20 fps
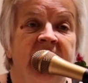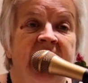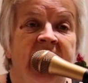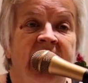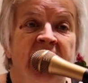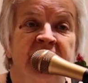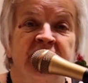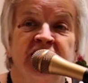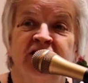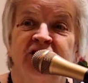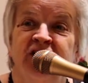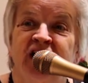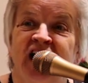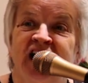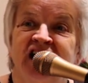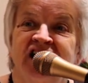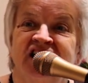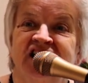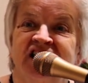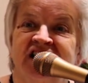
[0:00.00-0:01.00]
How do you
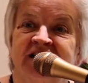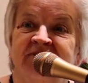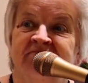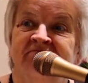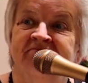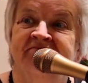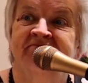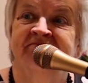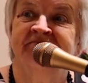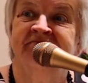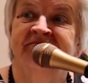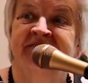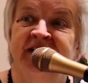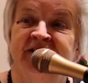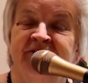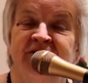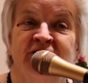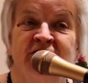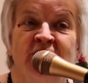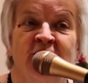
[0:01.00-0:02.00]
get it
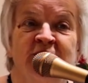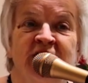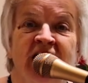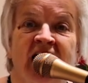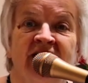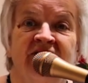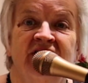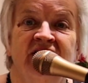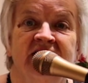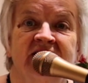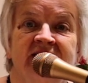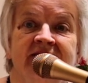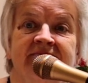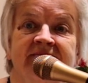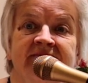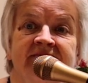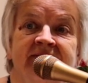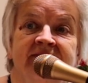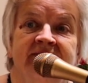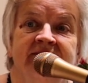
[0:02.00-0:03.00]
if you don't have
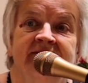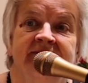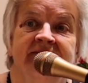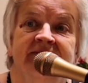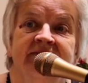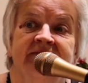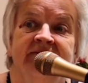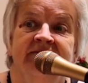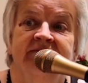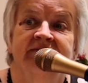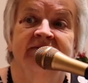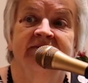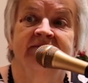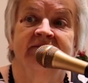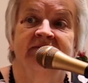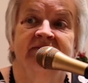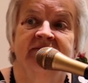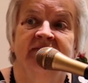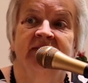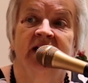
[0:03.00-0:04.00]

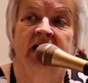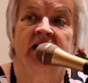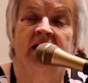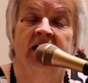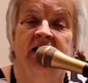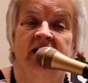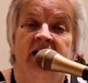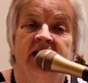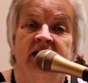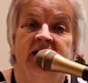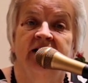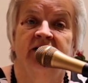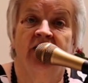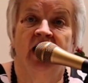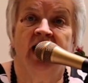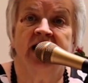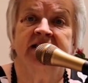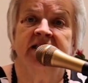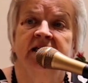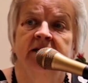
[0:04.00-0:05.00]
it? You
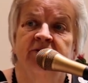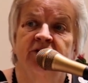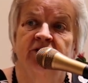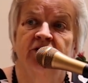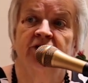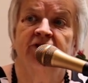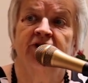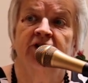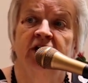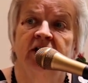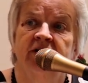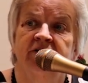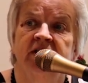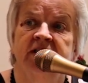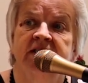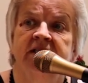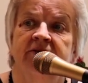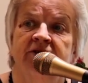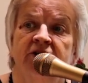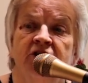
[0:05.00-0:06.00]
ask him for
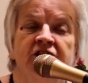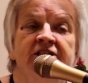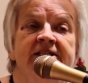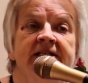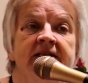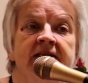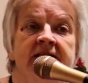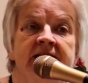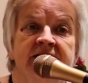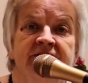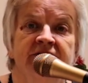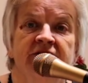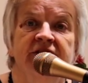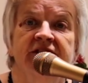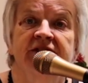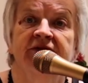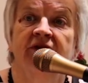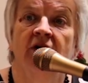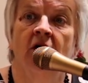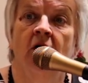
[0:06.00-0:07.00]
forgiveness of your sins,
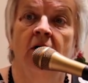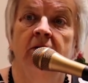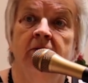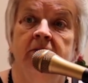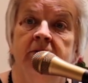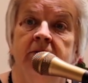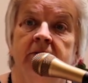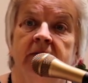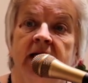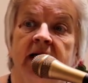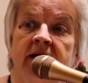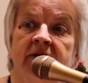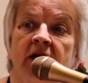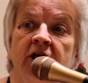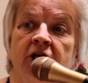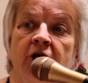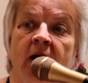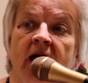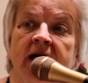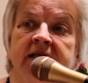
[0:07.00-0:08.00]
first of all. And
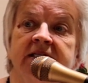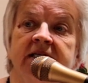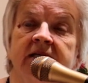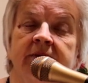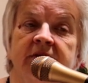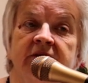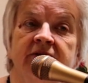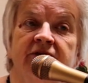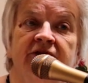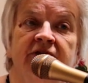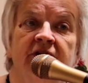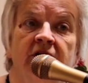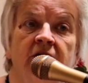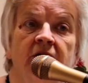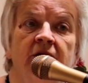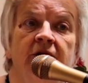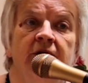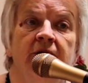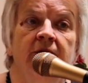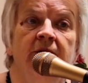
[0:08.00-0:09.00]
then you ask him to
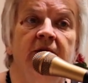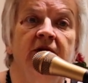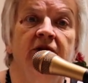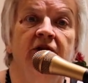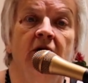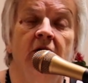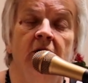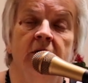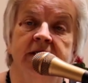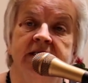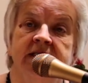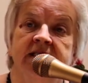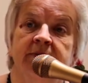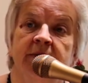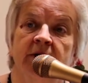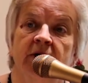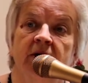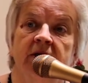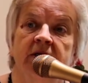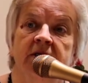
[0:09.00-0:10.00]
fill you with the Holy
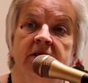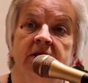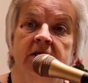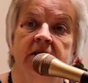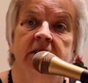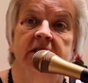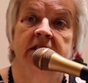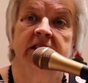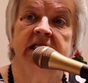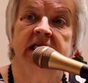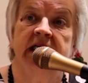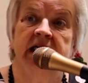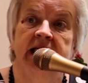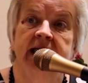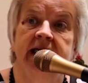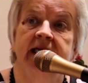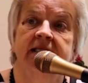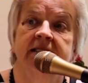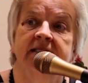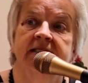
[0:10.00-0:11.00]
Spirit, to
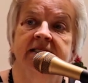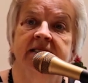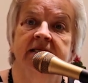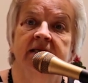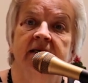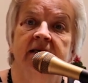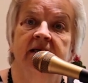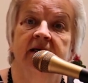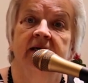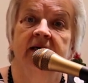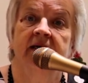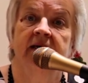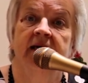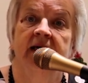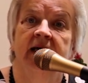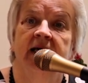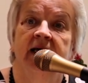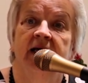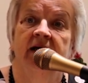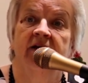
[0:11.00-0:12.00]
cleanse
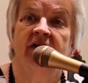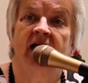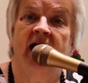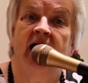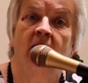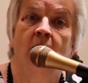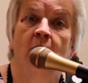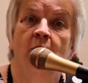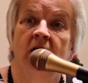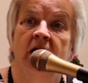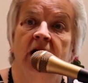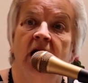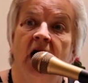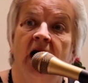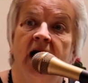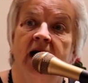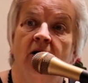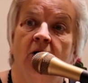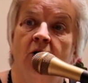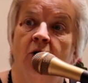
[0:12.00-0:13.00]
that will
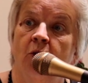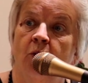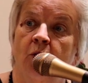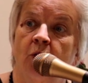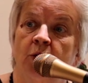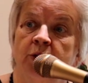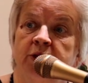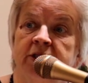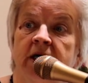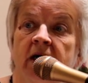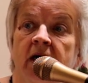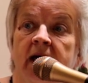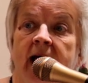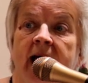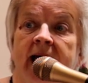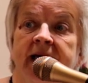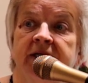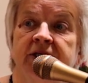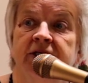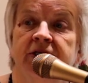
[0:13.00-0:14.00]
I or won't I
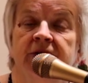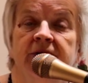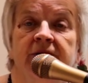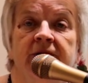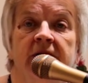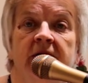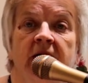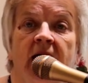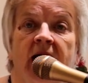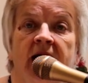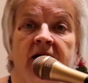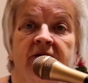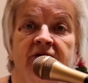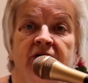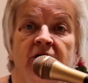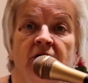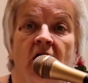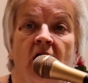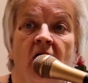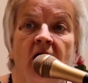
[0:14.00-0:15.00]
attitude out
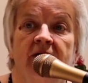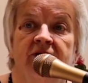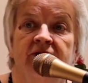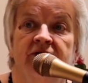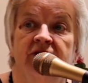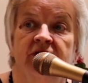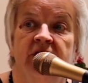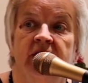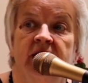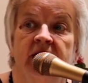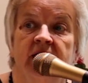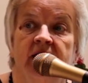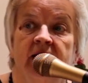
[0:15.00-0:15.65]
of your life.